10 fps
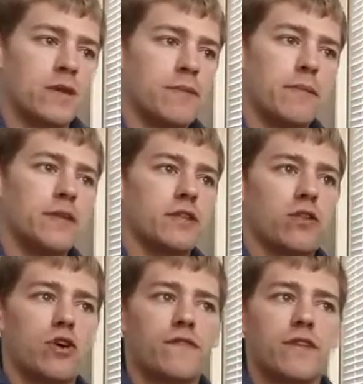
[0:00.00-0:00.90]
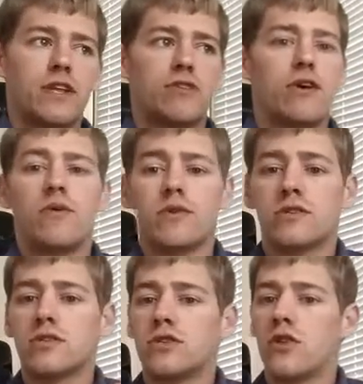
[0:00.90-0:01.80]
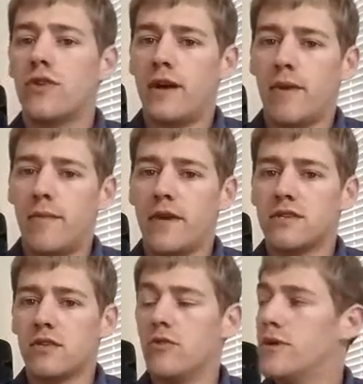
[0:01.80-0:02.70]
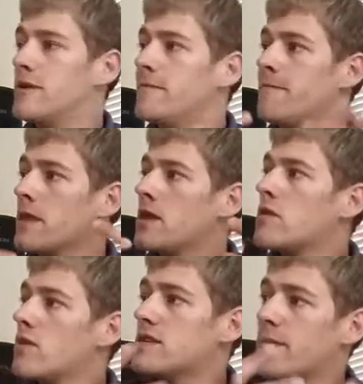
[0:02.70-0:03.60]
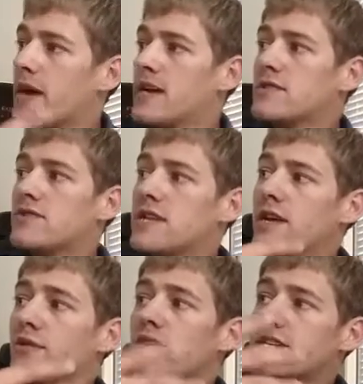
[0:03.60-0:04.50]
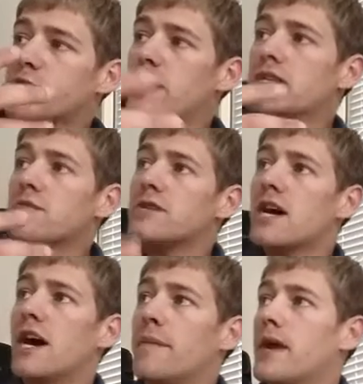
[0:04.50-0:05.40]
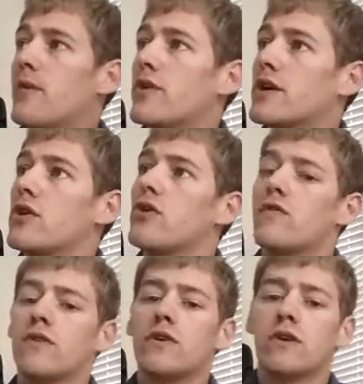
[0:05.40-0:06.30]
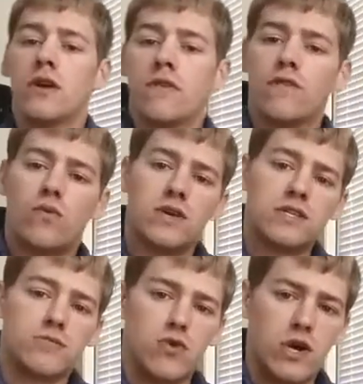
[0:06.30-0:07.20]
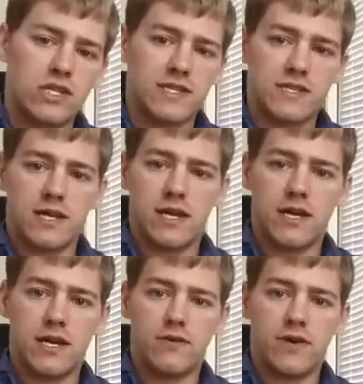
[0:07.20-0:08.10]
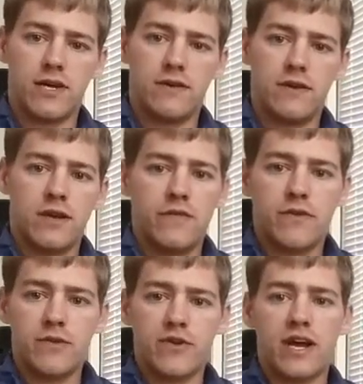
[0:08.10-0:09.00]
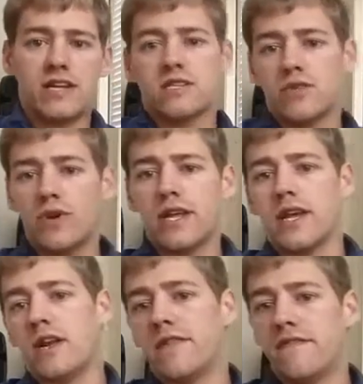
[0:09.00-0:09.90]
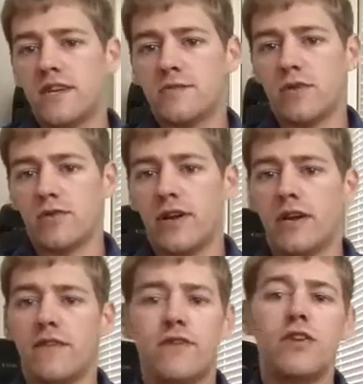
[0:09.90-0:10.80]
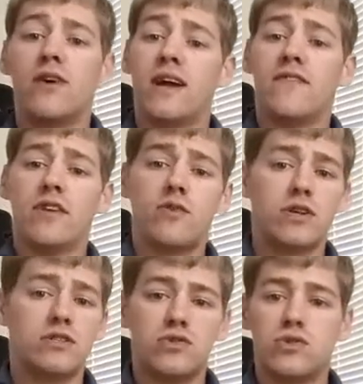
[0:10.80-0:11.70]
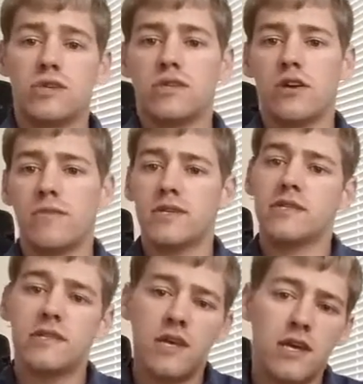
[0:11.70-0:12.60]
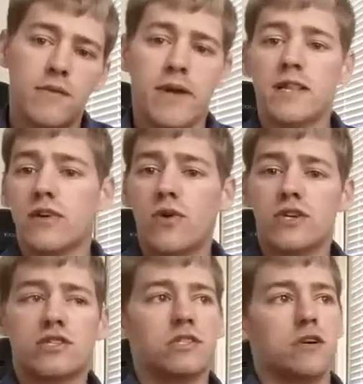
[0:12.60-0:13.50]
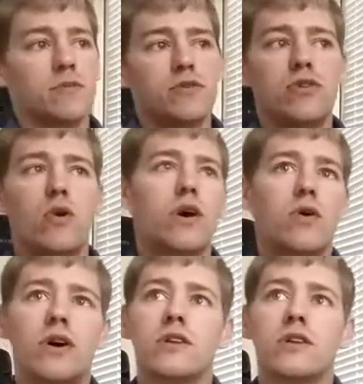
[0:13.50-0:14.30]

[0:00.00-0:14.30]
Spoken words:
maybe in the long video I would slow down my pace a little bit. What's up, guys? So today we're going to spend some time, and I want to go over, for one, some questions that I had, right, from you guys tweeting in on Facebook, right? If you don't have any questions, you just started business, make the questions up. You know what